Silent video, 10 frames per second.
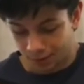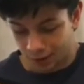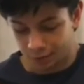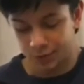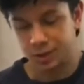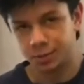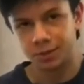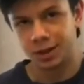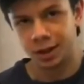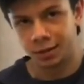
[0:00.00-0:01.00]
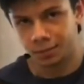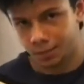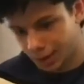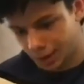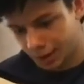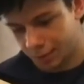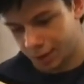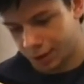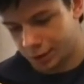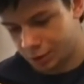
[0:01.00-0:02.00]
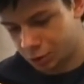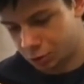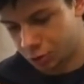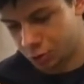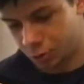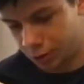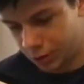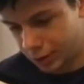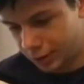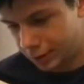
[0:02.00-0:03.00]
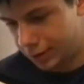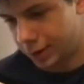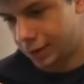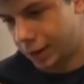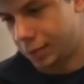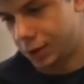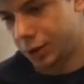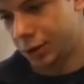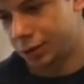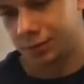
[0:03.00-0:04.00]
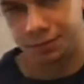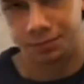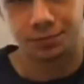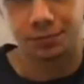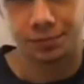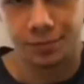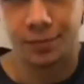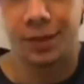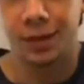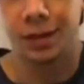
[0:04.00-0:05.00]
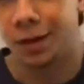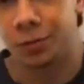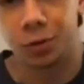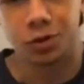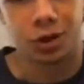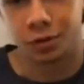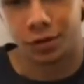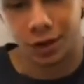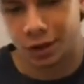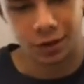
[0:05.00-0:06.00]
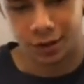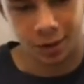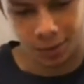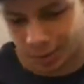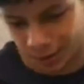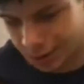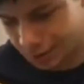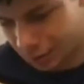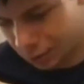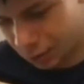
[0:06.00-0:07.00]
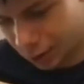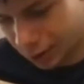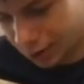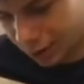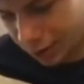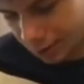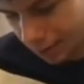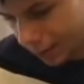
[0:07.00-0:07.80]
After some time, I managed to tape it on. Unfortunately, I couldn't get it on camera because I was so frustrated.